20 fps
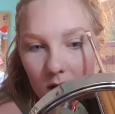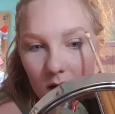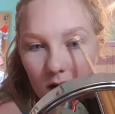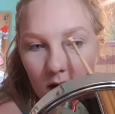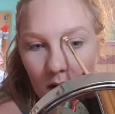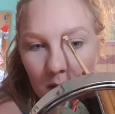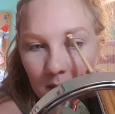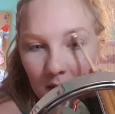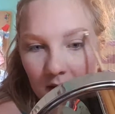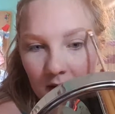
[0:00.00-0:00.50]

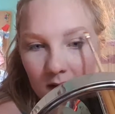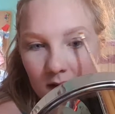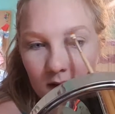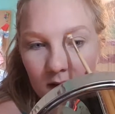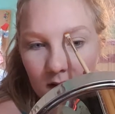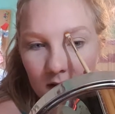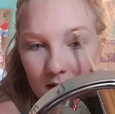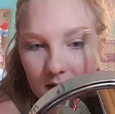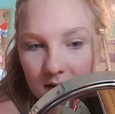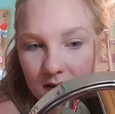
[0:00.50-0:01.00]
I mean,
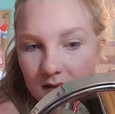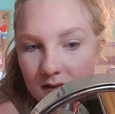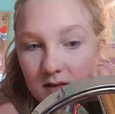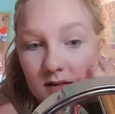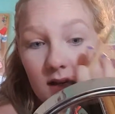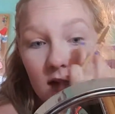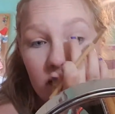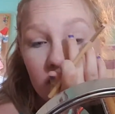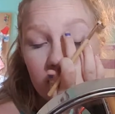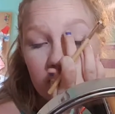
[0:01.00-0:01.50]
this
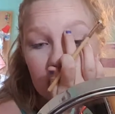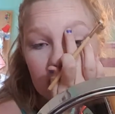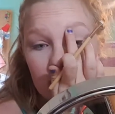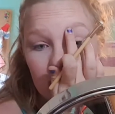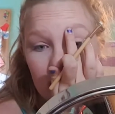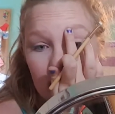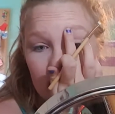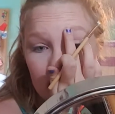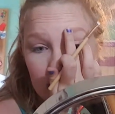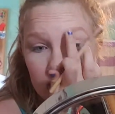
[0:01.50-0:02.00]
kind of just
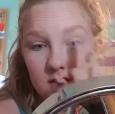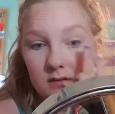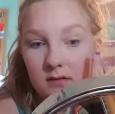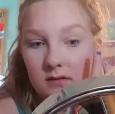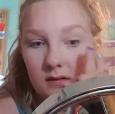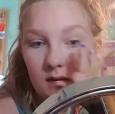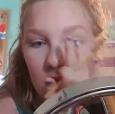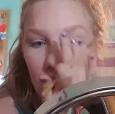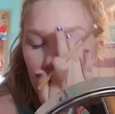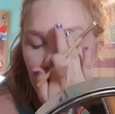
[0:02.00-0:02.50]
works
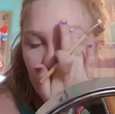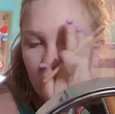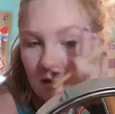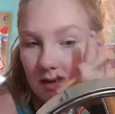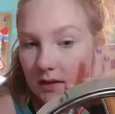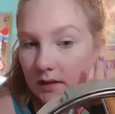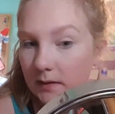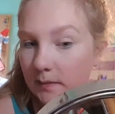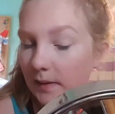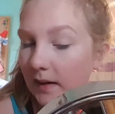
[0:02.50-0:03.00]
how I'd
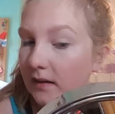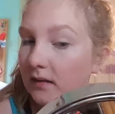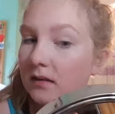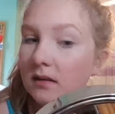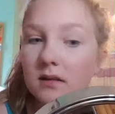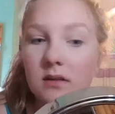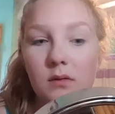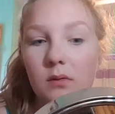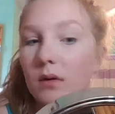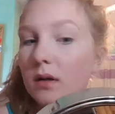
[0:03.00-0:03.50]
expect
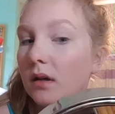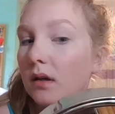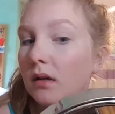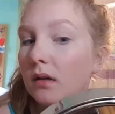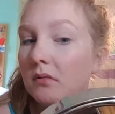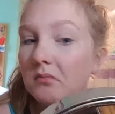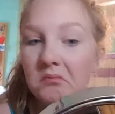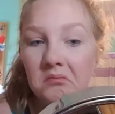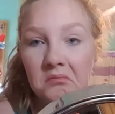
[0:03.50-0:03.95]
it to work.